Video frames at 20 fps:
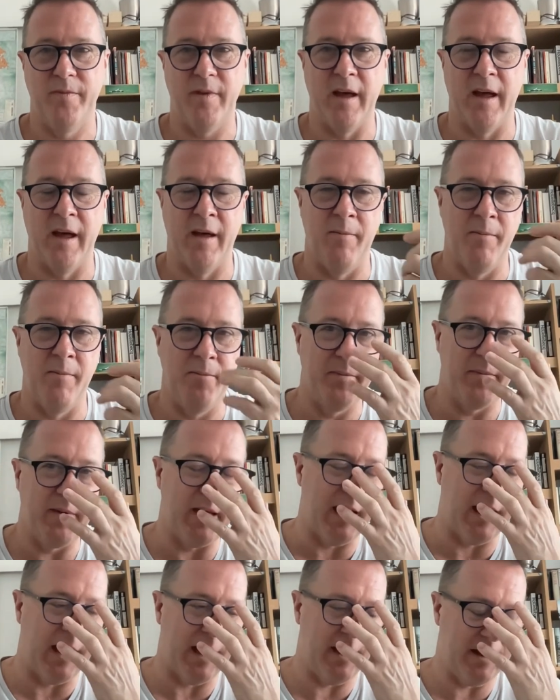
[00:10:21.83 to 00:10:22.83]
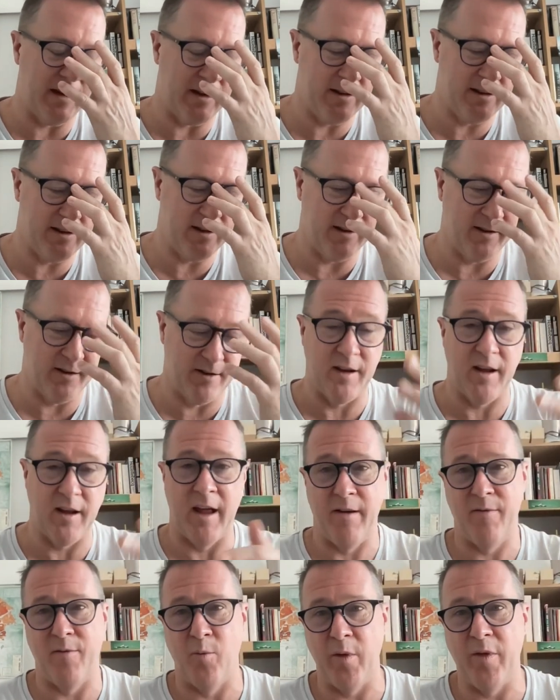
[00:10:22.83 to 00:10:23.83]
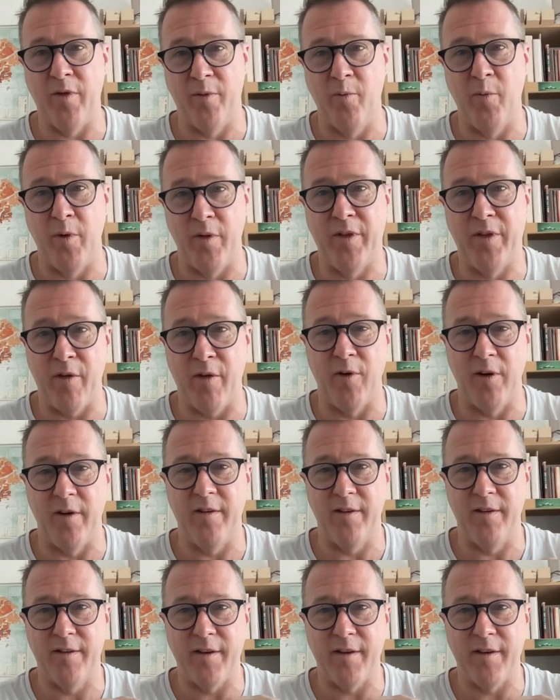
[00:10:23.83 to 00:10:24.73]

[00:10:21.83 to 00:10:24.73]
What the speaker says: and with different,